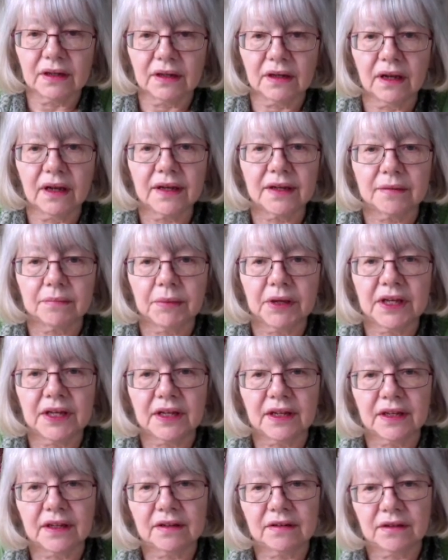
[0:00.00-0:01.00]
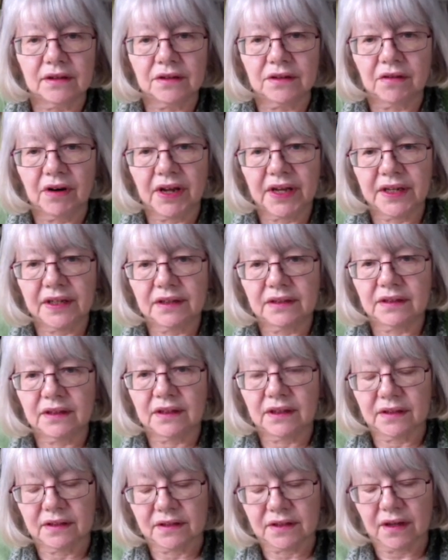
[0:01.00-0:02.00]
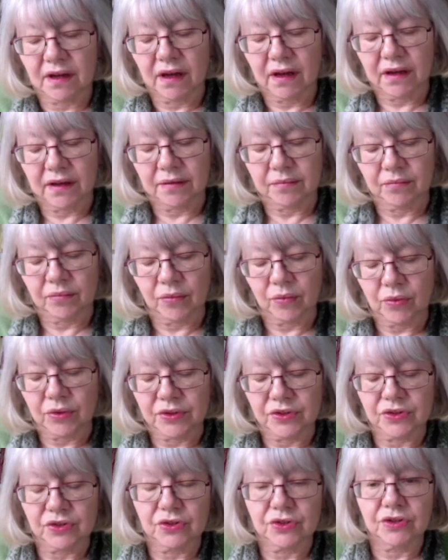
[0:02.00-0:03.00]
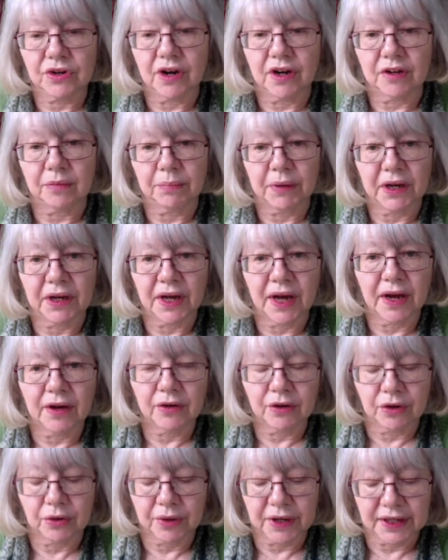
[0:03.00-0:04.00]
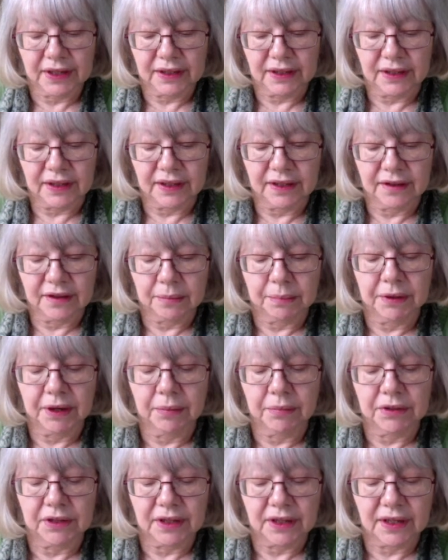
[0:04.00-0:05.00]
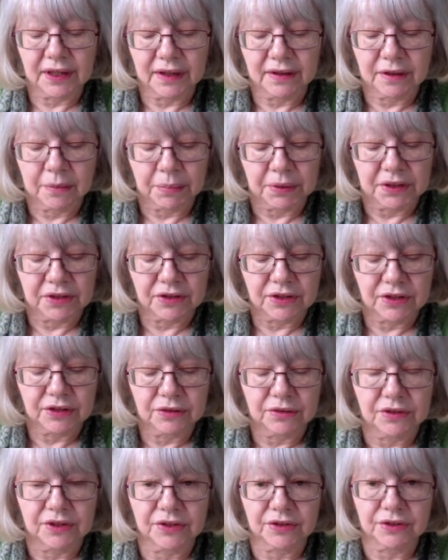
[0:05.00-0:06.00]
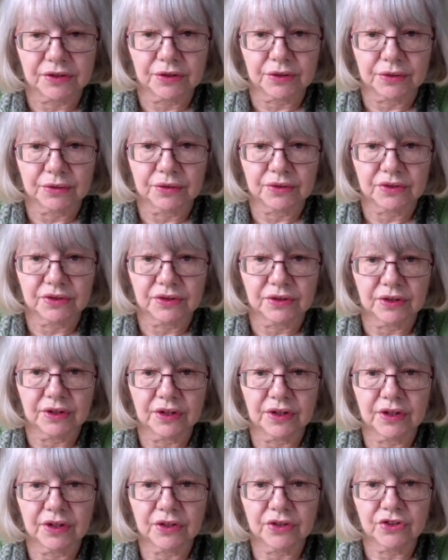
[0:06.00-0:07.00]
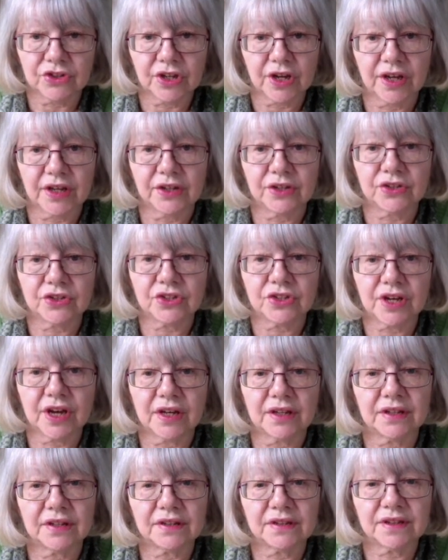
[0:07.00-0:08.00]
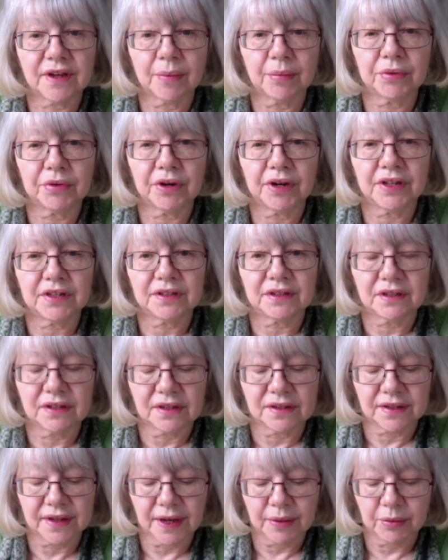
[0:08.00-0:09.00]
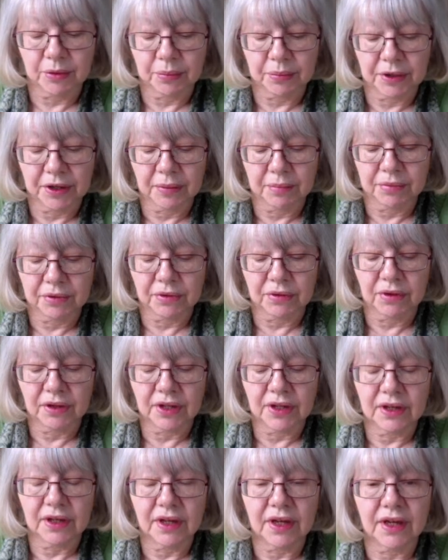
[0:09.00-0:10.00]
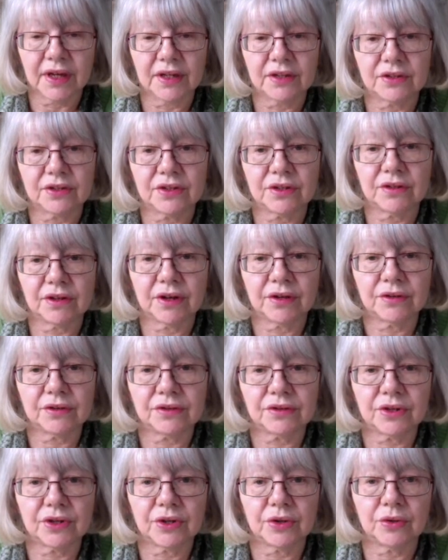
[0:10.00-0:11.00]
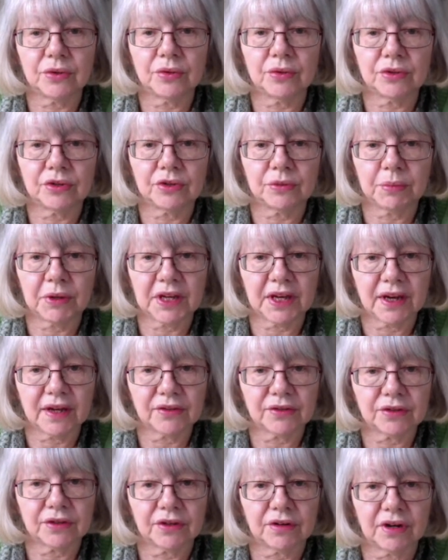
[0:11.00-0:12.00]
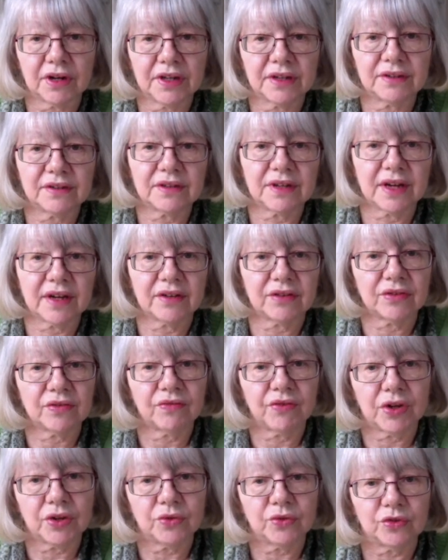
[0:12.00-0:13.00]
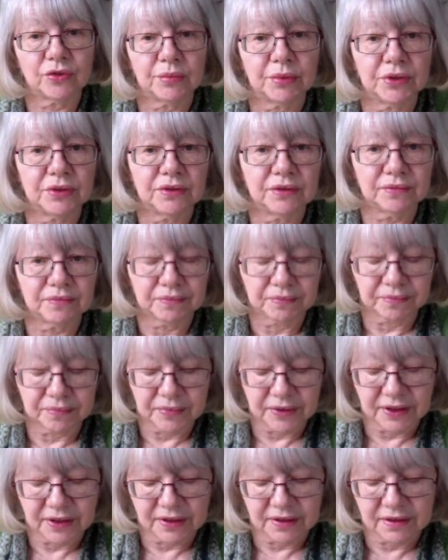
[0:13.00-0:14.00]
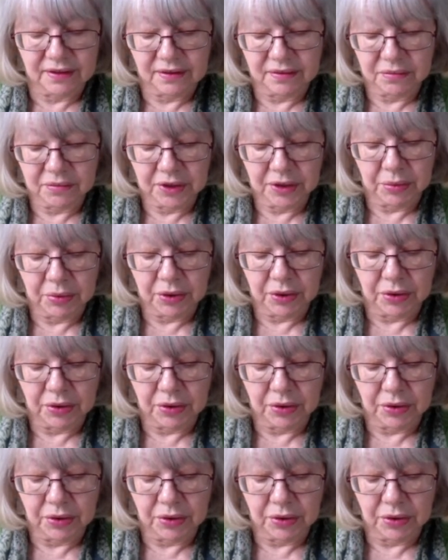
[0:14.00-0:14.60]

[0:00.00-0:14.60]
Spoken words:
Like me, Lorraine at the time was struck by how quickly the public and the political discourse changed, and it separated disabled people into those who could be categorised as vulnerable, as we were